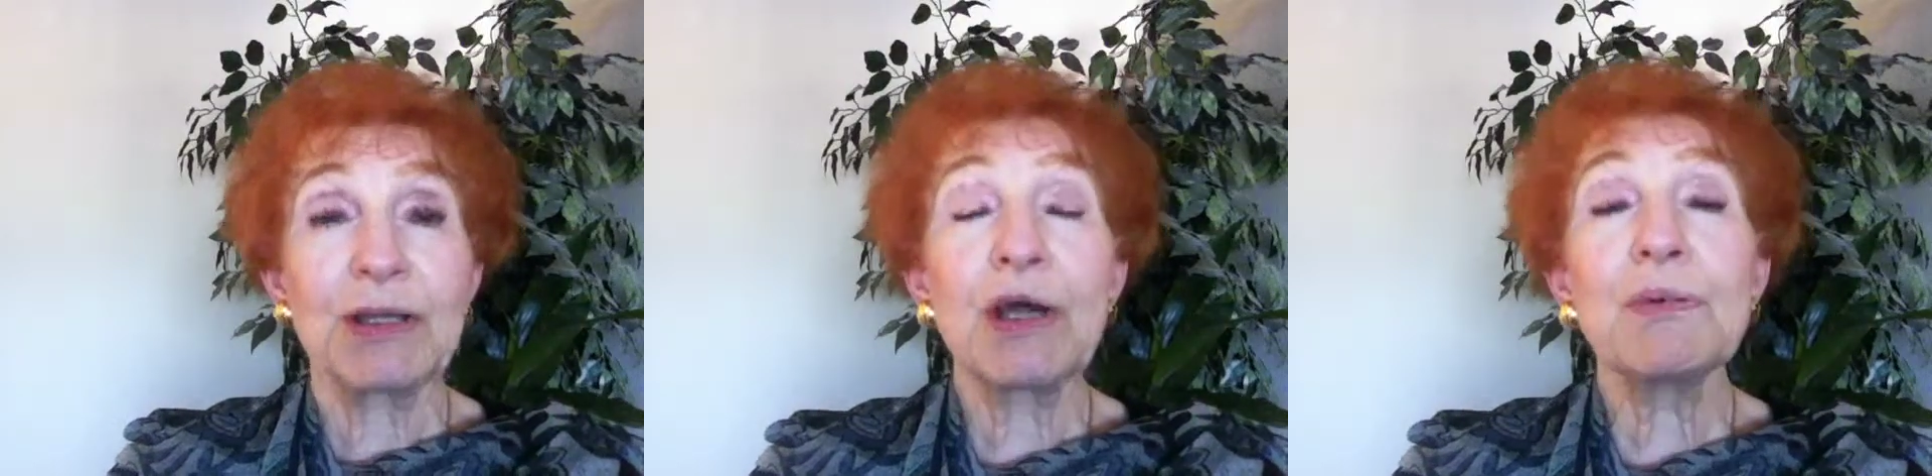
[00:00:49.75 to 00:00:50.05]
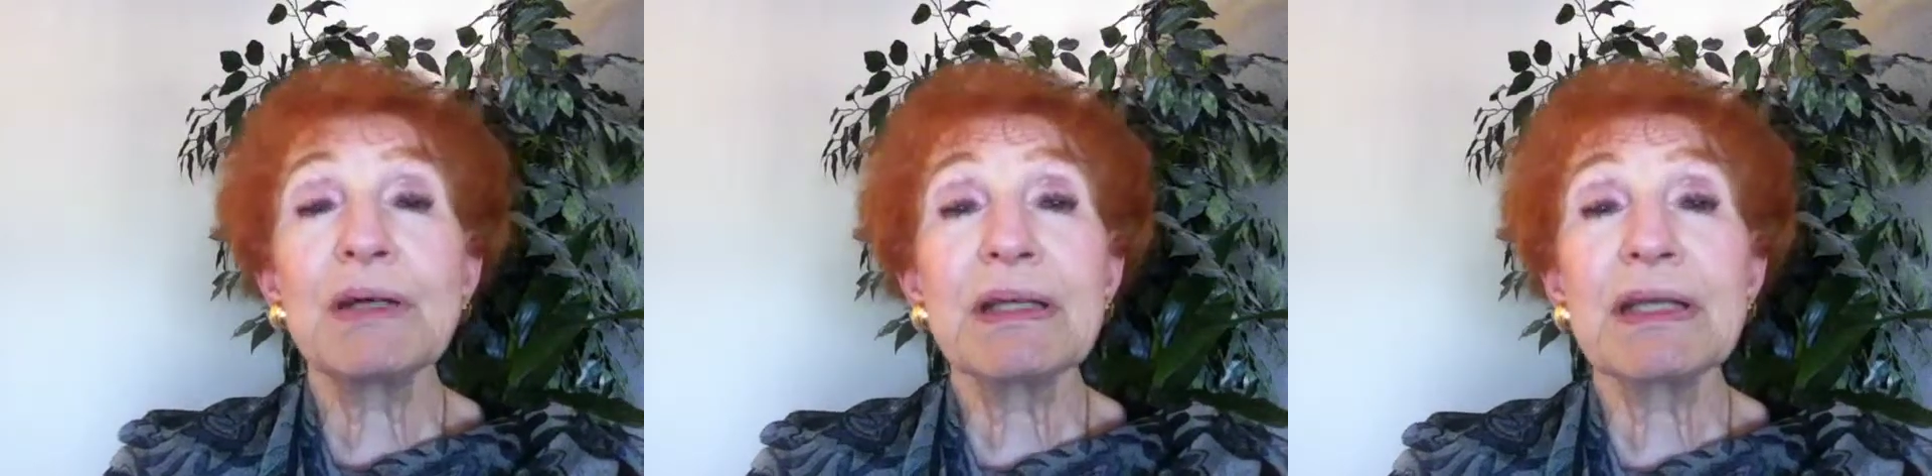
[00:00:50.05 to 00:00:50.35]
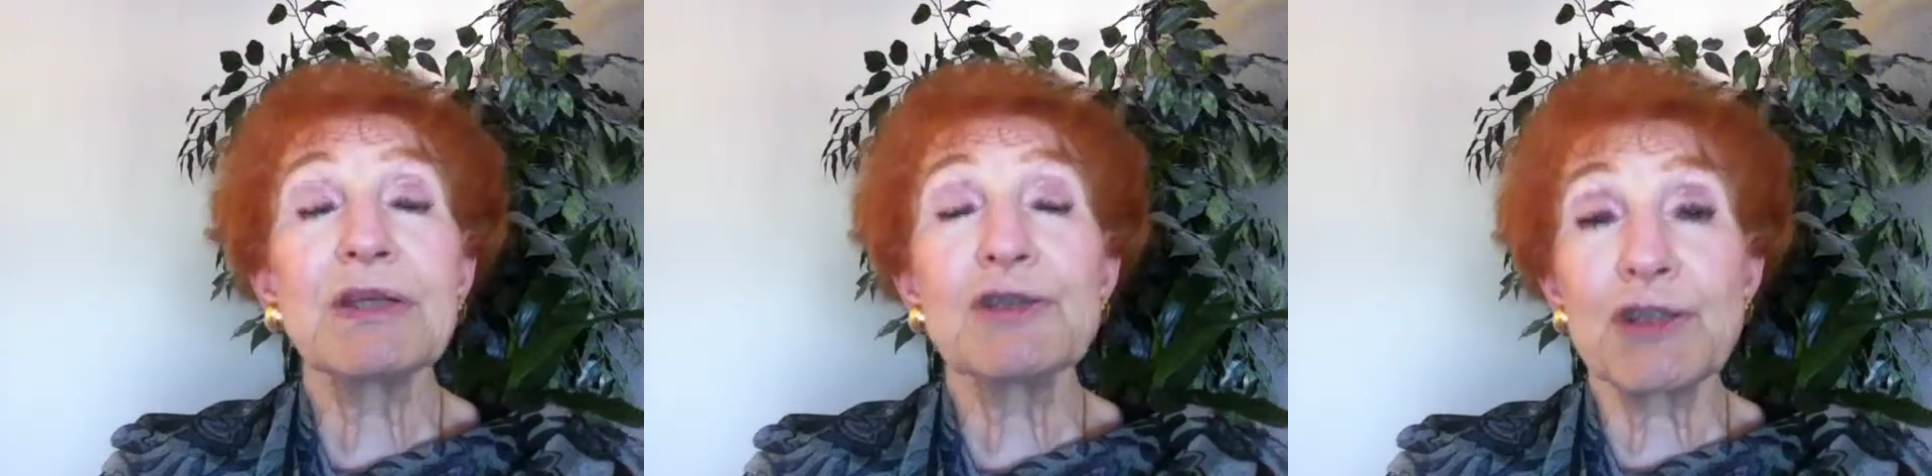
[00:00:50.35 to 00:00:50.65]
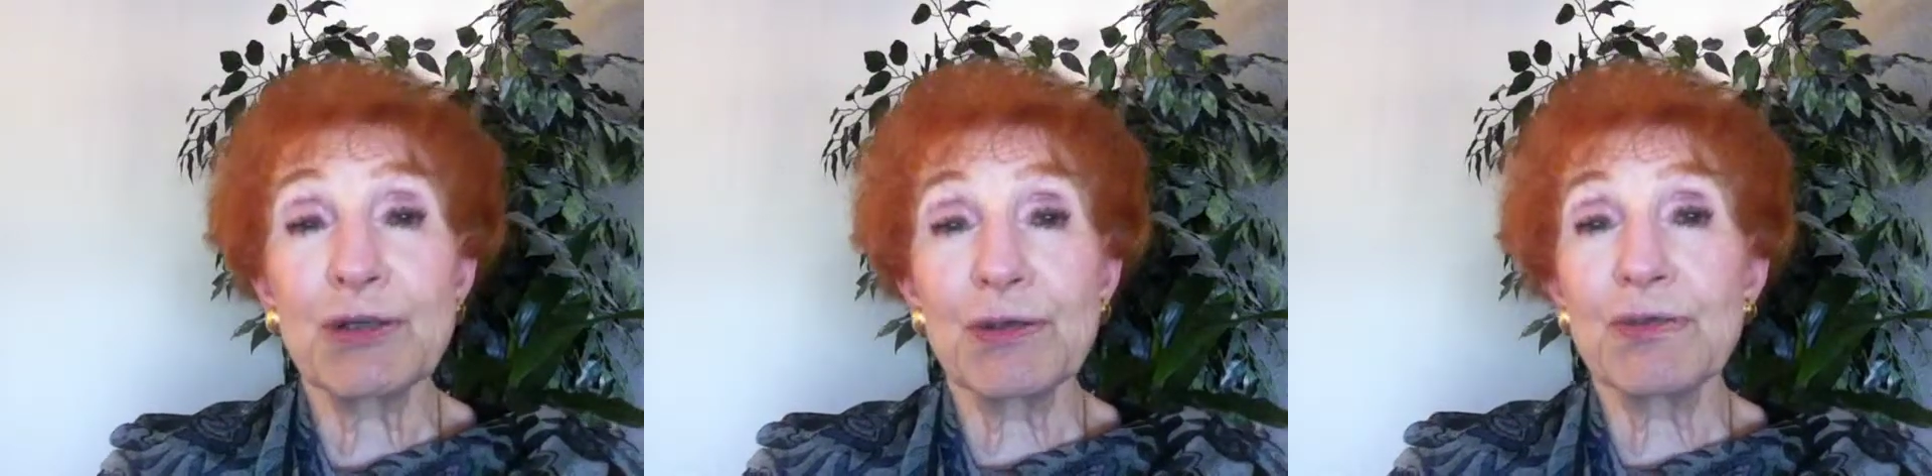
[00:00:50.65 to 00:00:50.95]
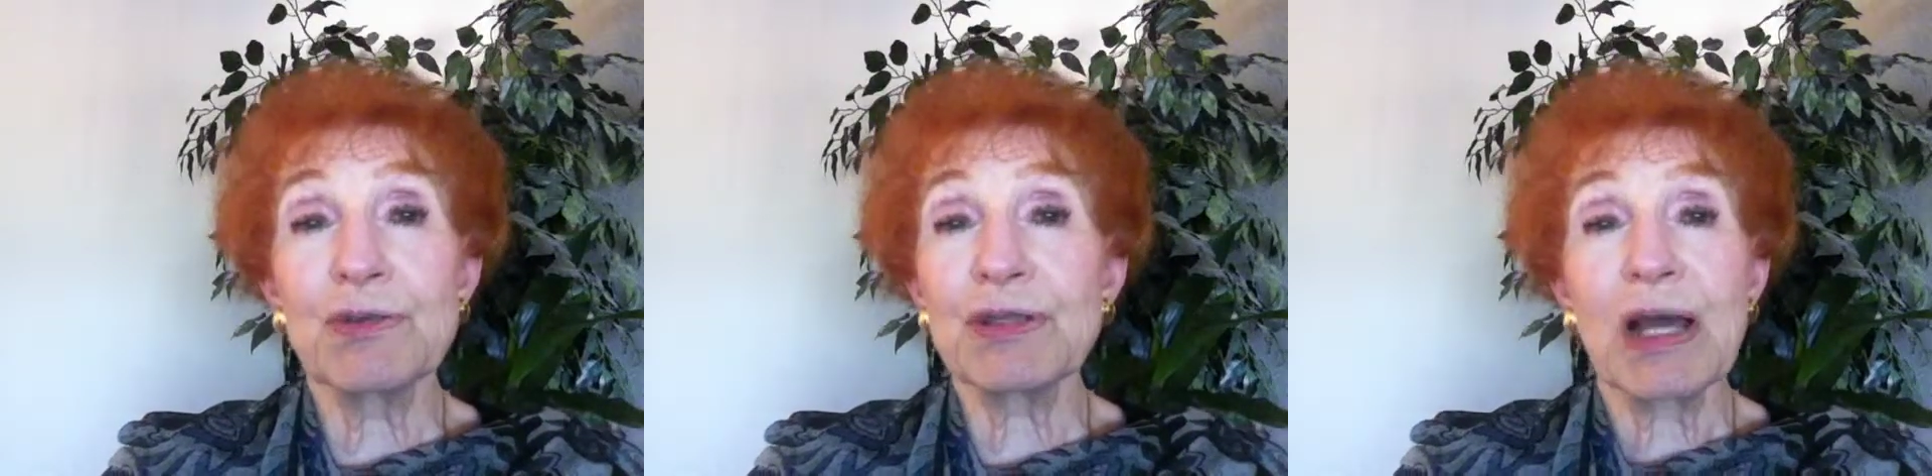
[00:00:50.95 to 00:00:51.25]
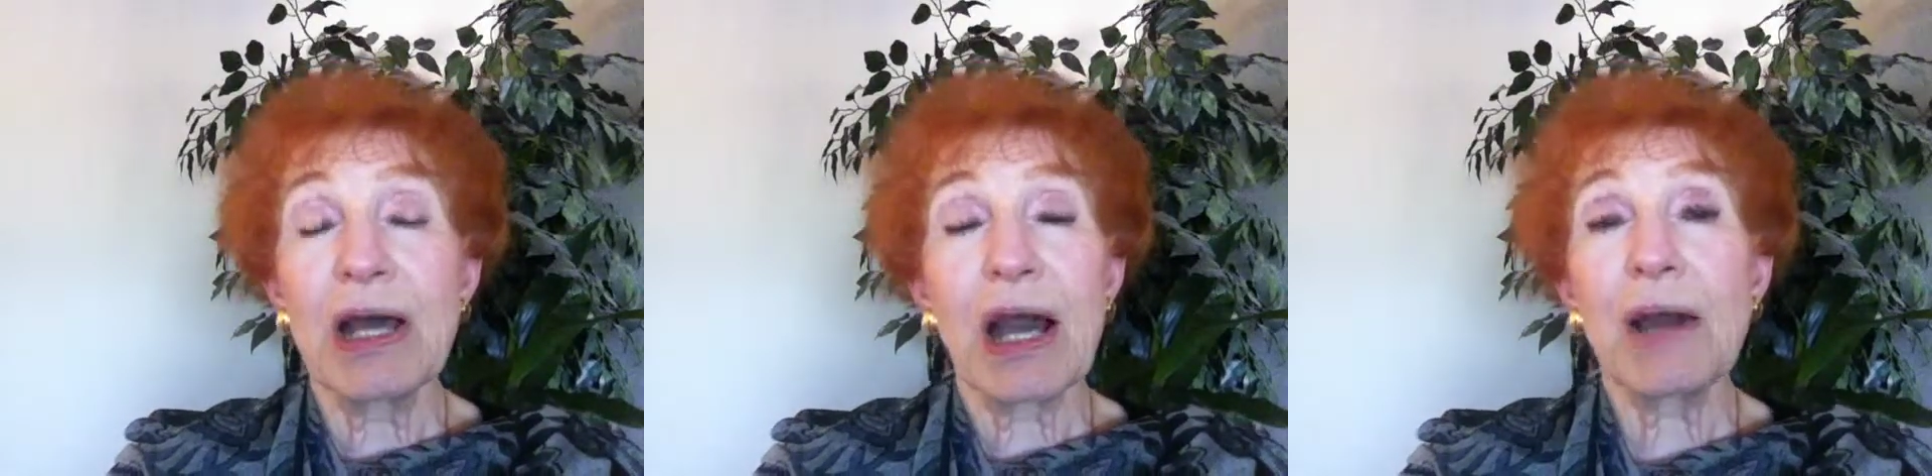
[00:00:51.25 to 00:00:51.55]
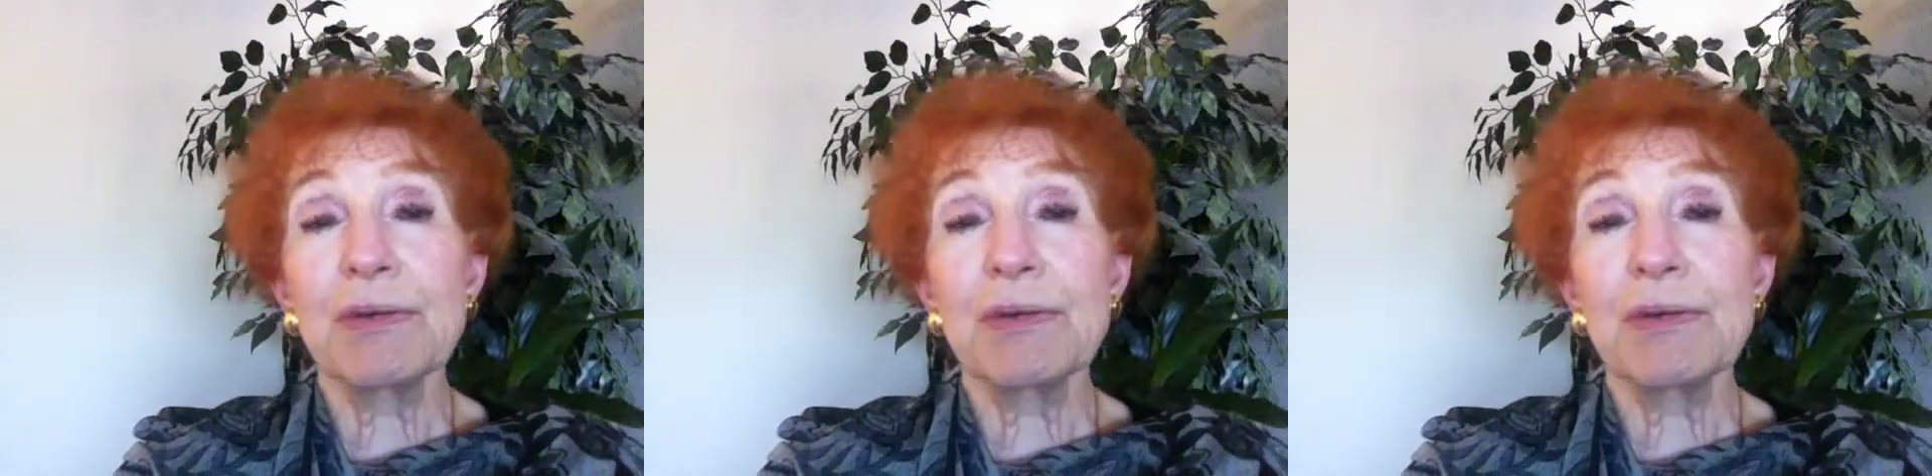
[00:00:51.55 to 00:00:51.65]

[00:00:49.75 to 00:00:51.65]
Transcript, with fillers: No one can choose how